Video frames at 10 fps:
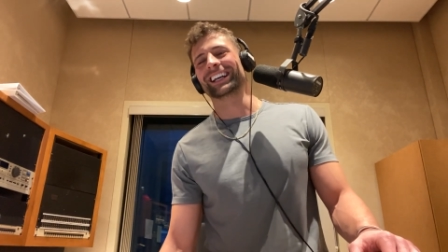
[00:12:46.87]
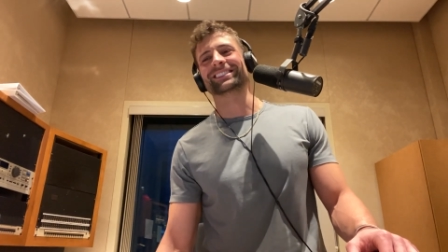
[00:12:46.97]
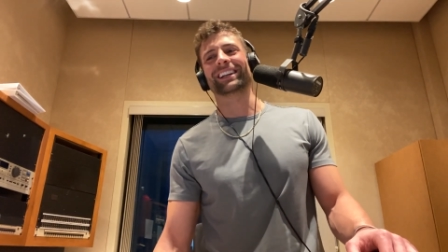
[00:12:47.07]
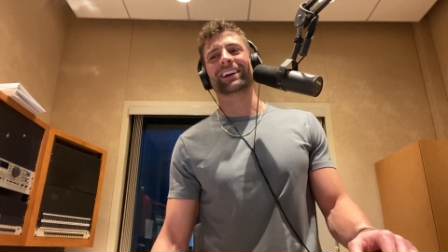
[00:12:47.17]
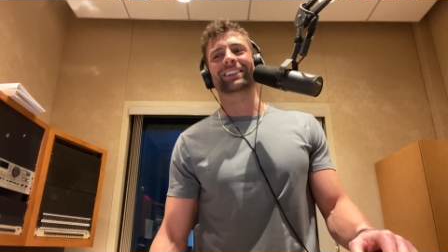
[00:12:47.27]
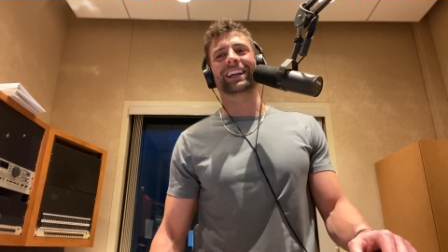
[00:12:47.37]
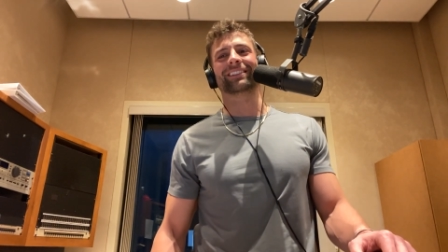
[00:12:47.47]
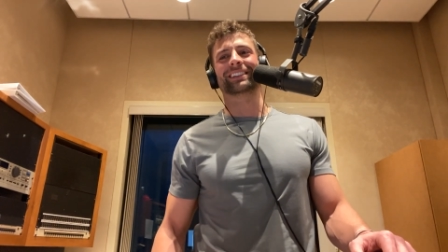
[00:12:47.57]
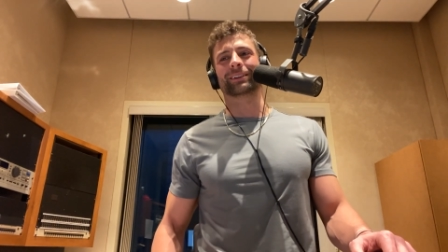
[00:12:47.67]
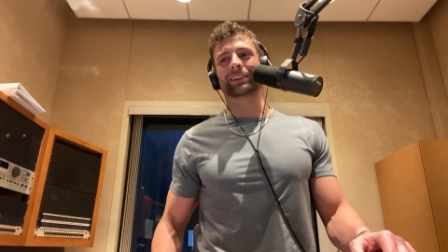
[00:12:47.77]
That's what happened
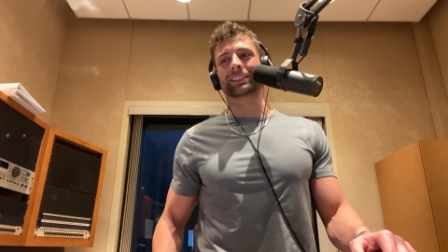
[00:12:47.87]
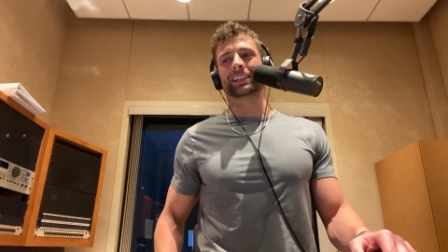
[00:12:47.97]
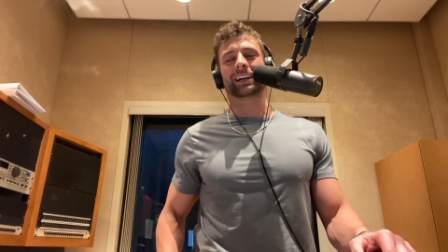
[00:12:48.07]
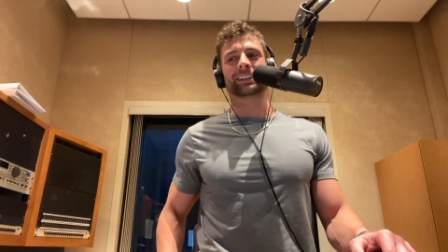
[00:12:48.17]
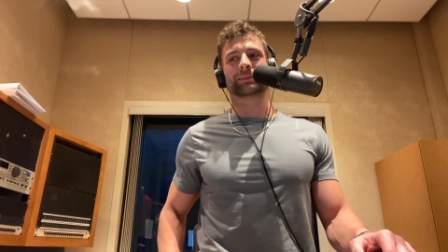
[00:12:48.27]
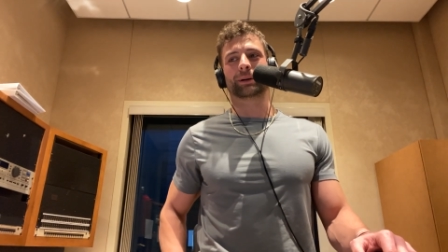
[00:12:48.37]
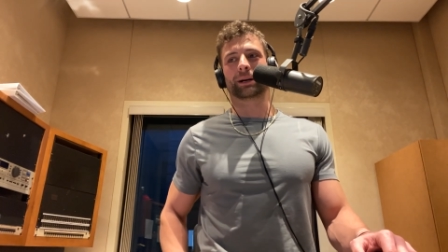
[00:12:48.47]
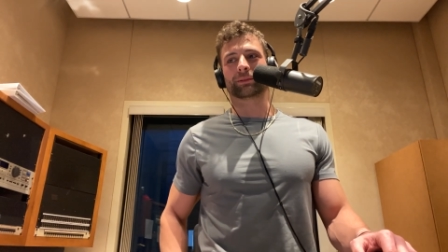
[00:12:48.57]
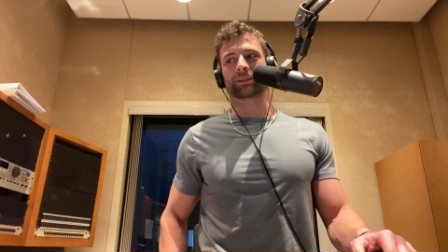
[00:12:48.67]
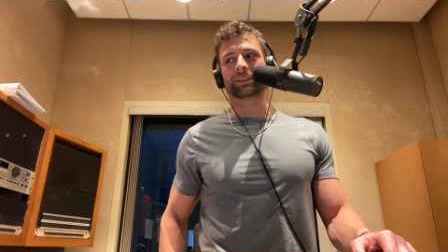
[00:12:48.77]
every time I eat, I eat
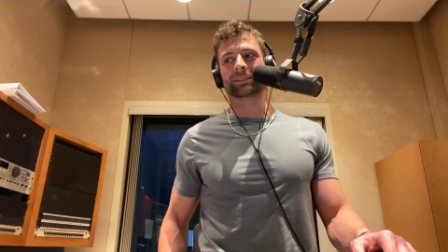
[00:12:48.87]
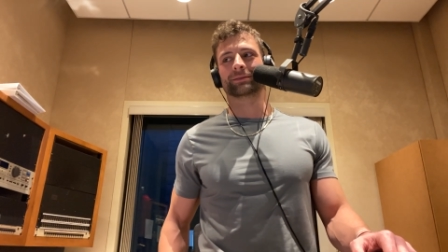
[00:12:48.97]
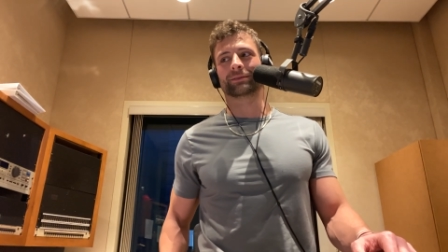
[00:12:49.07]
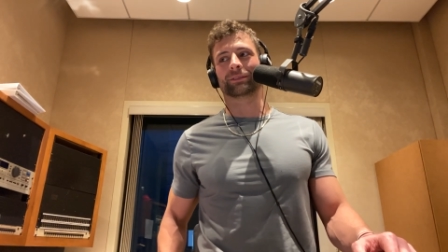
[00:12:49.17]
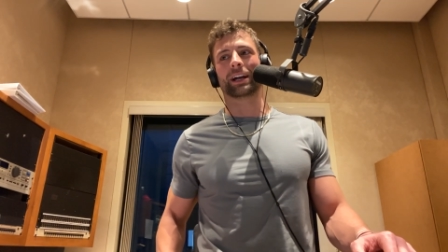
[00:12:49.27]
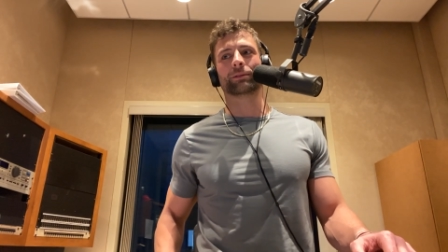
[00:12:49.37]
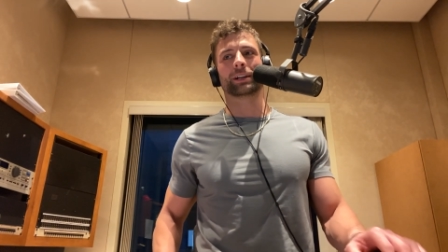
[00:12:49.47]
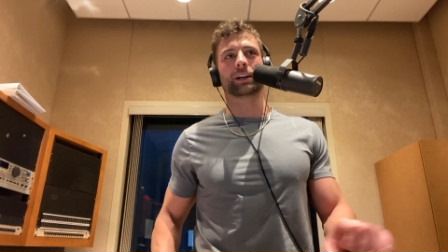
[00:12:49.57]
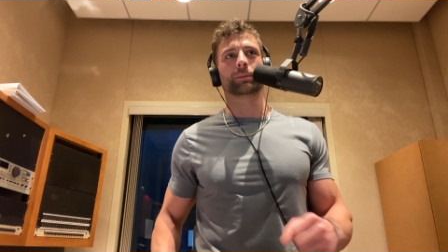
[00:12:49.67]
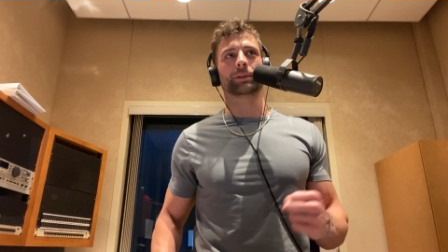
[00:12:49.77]
popcorn. Right
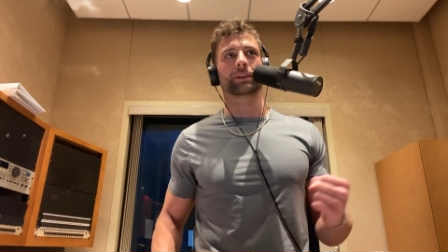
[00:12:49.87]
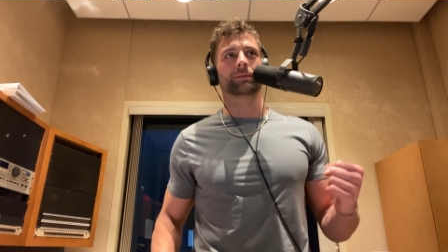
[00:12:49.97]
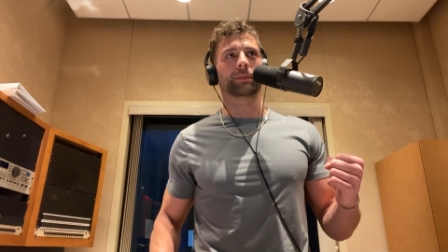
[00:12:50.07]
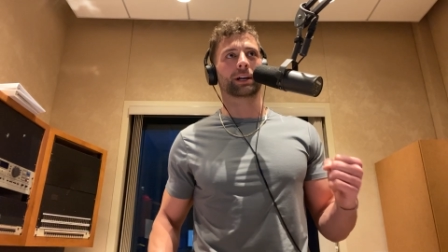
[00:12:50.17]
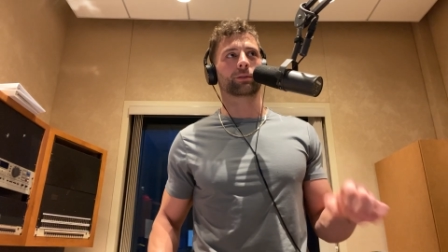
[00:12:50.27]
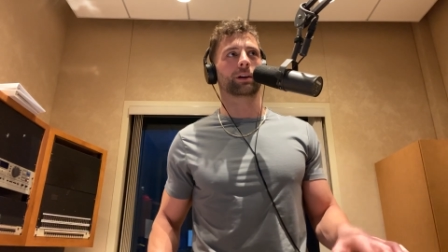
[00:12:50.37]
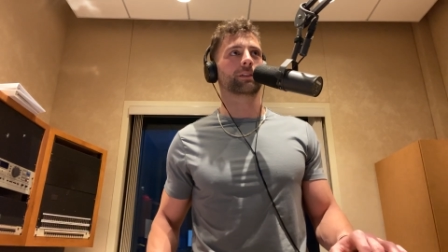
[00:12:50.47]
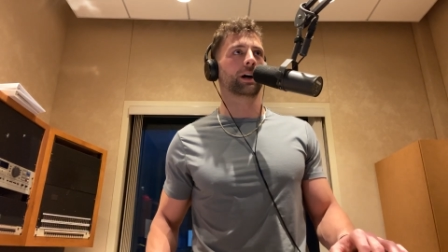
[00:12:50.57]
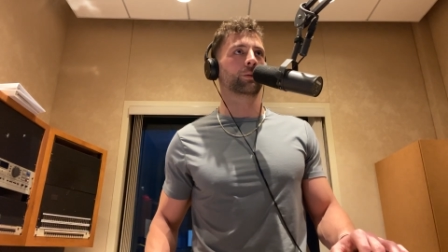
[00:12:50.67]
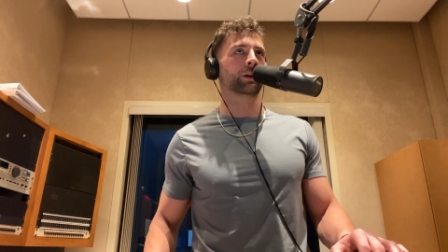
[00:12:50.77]
when I open the
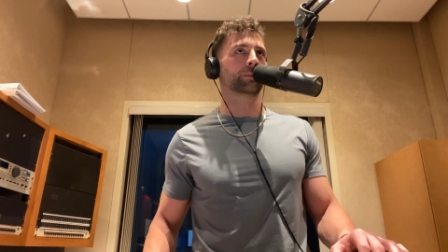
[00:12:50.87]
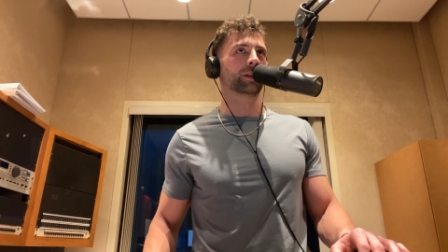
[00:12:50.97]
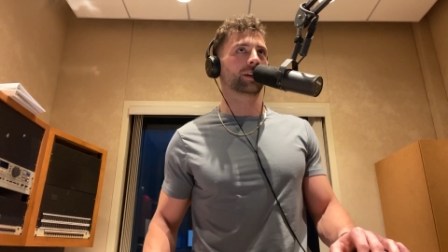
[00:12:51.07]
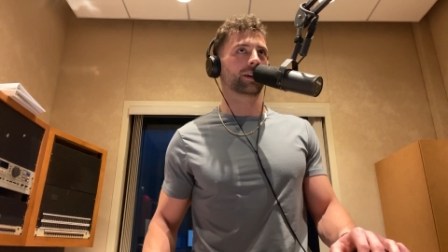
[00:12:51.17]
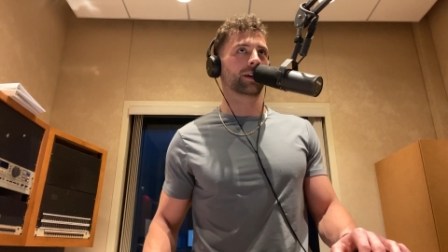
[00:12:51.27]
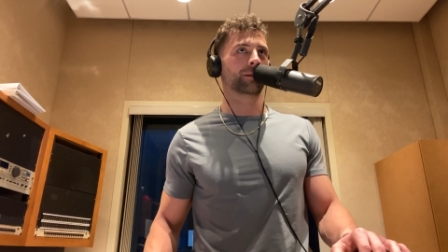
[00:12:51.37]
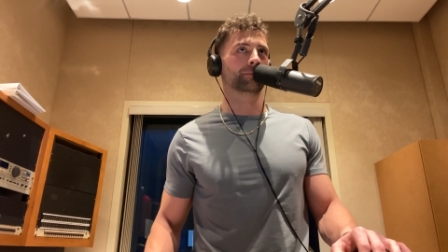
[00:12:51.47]
microwave, I want to play a game.